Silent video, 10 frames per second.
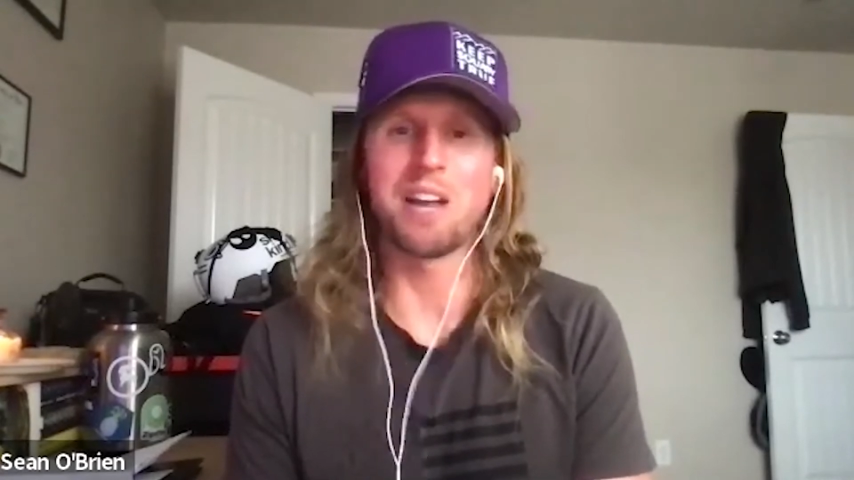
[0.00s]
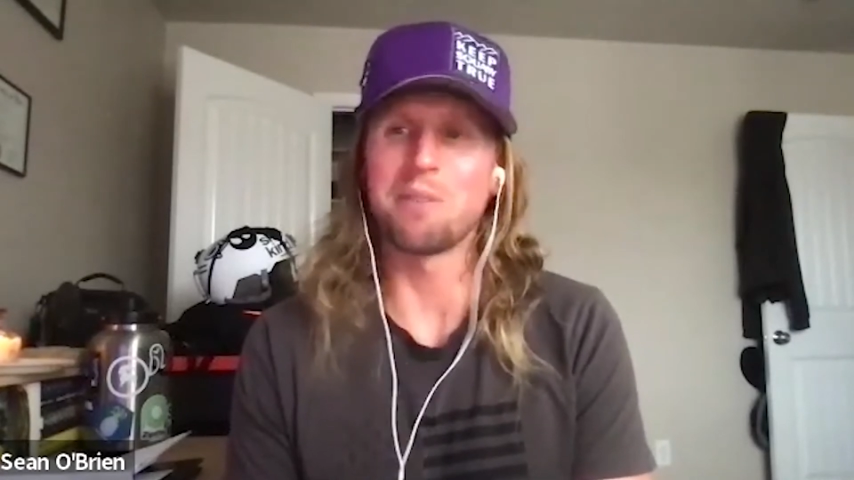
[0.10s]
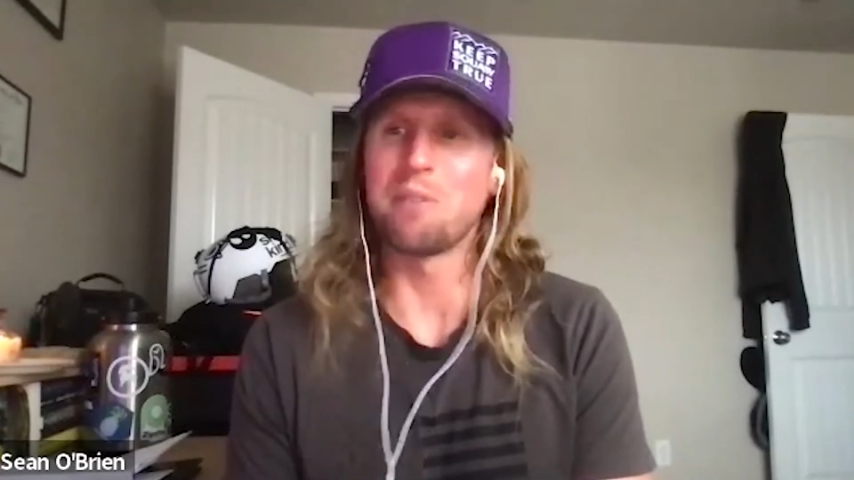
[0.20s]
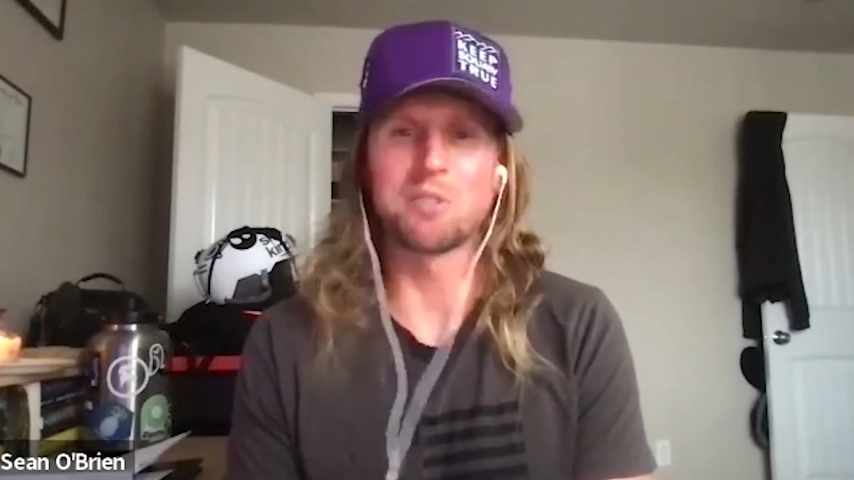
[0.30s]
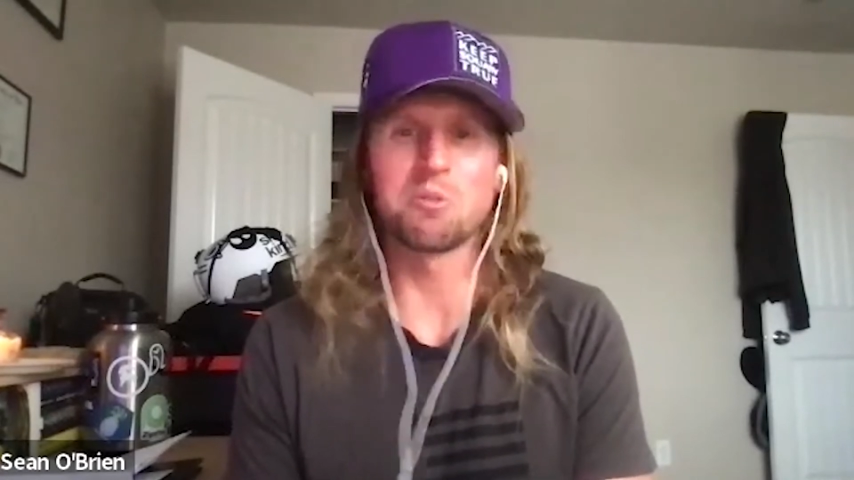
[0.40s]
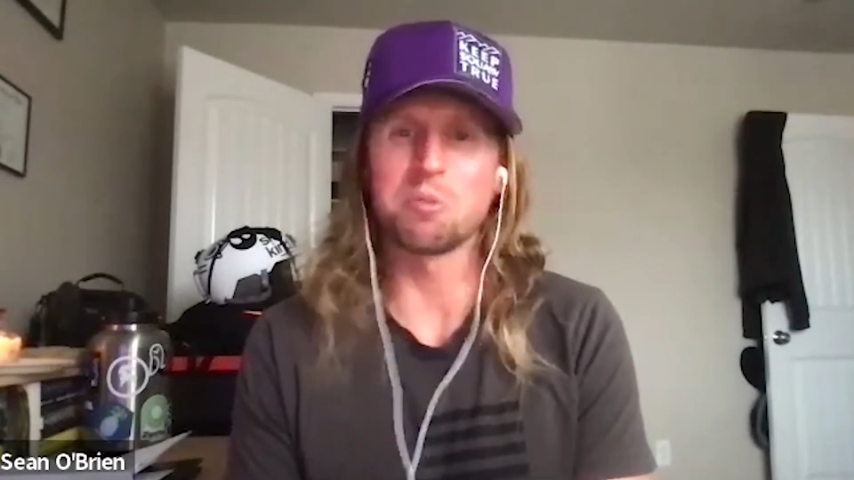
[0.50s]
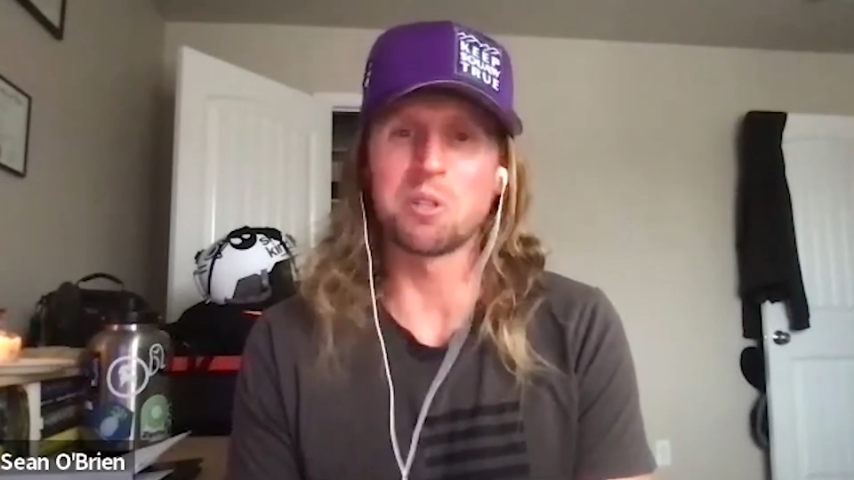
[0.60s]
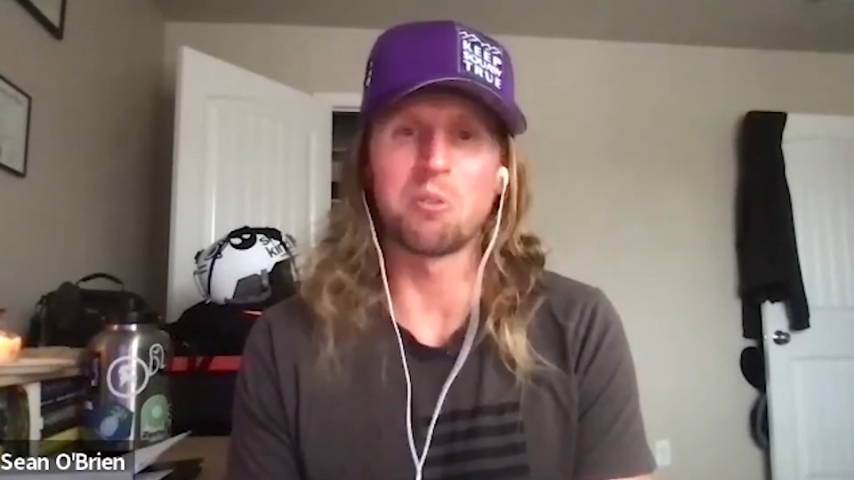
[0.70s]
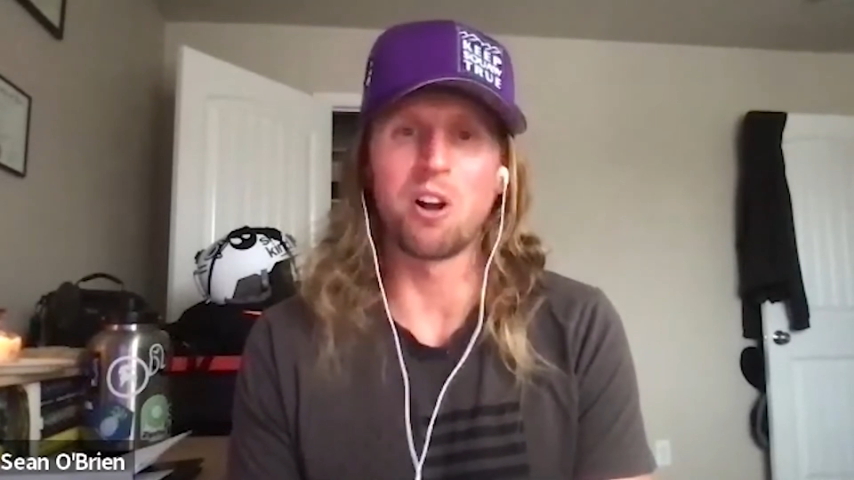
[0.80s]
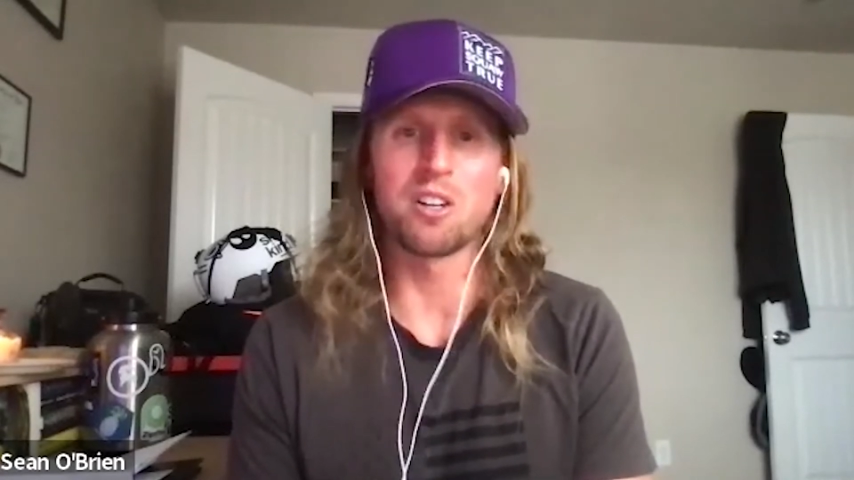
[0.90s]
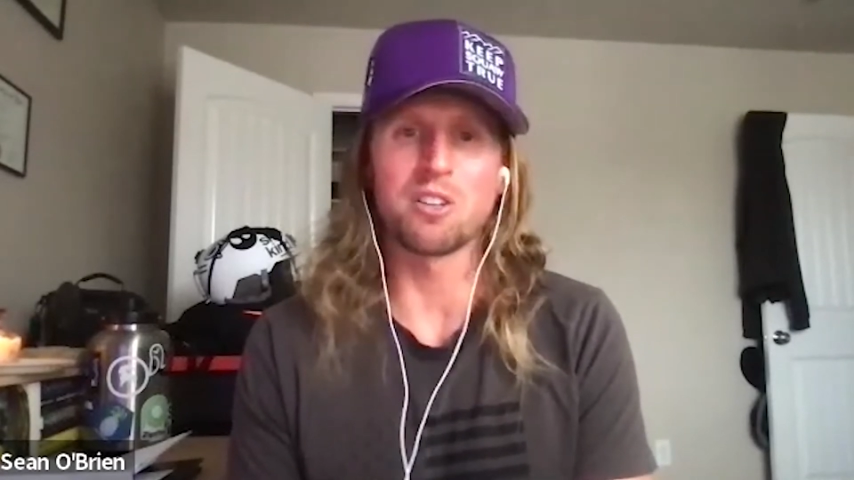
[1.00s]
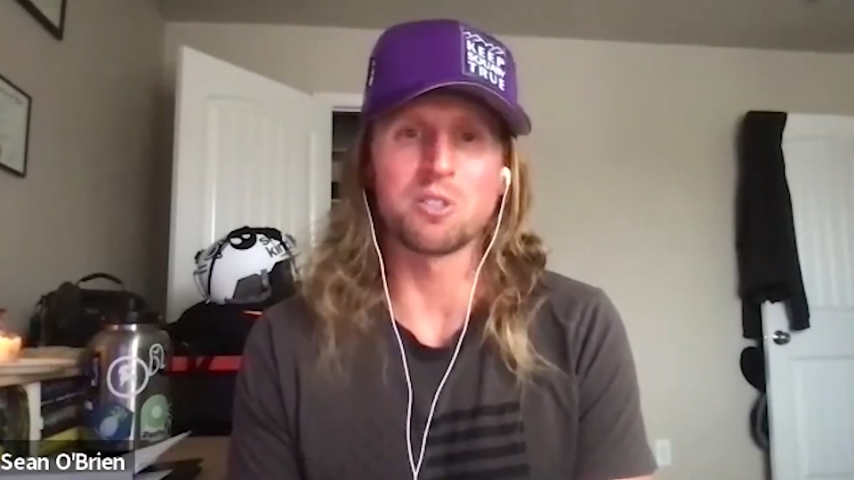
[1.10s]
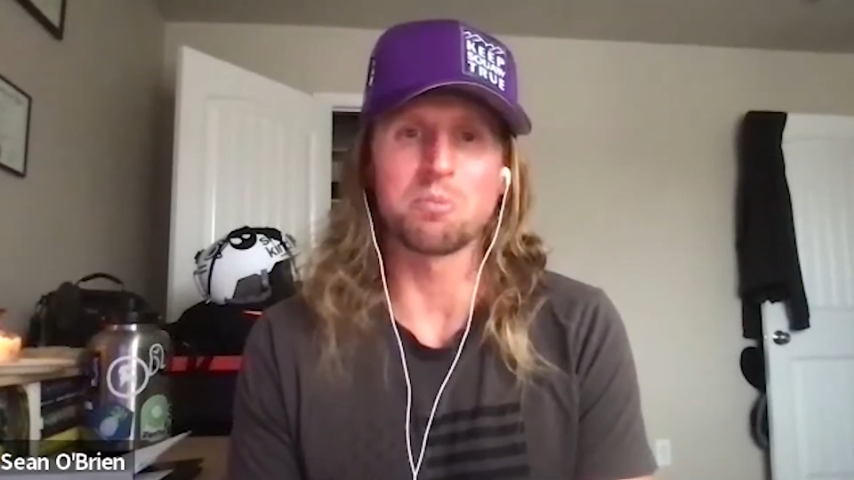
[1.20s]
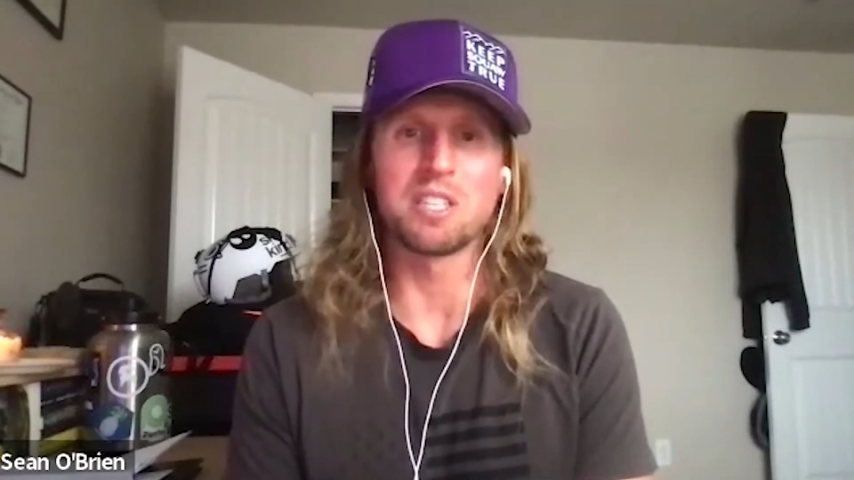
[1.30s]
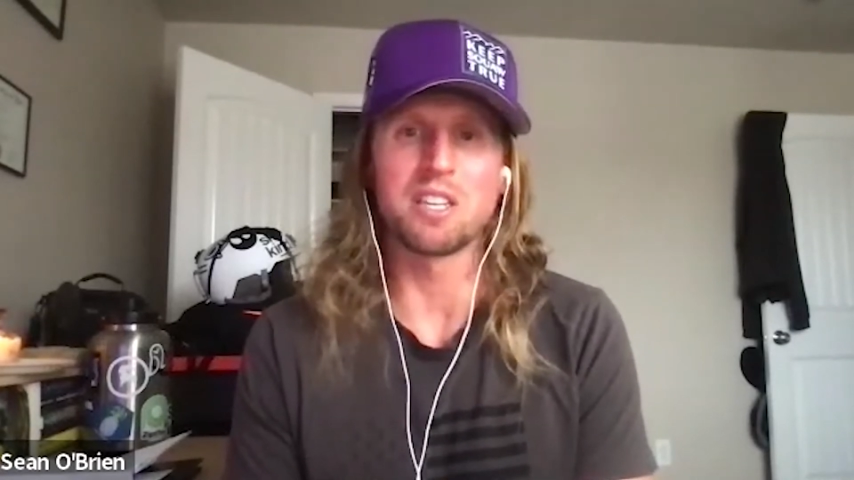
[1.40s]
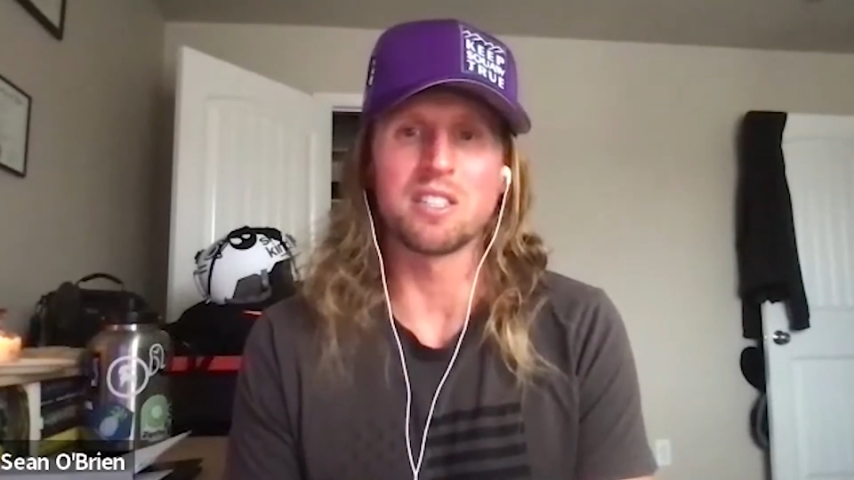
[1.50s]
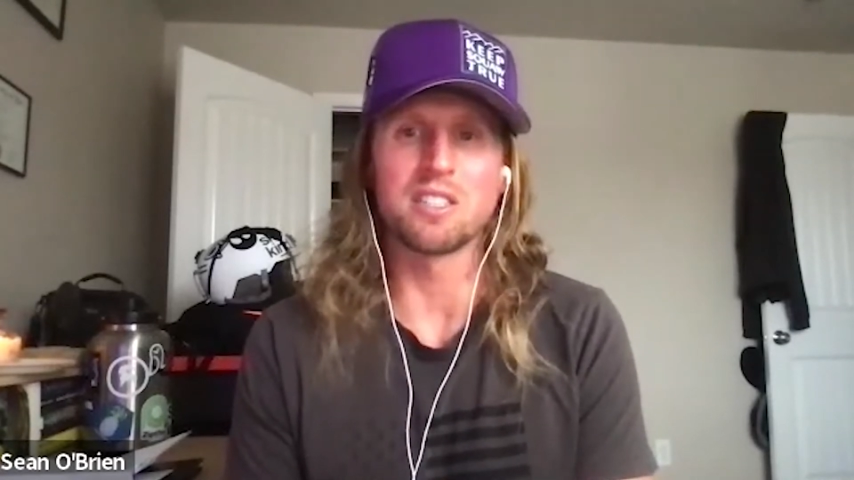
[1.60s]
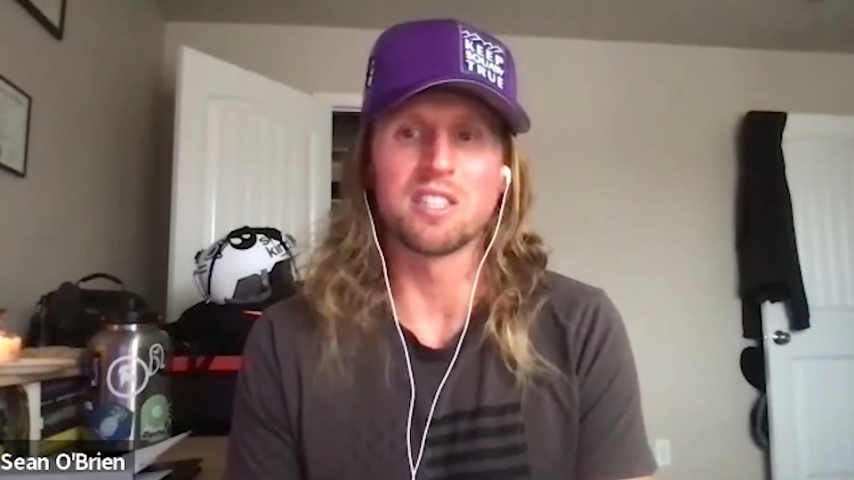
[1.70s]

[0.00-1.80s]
It might as well be the Broncos, because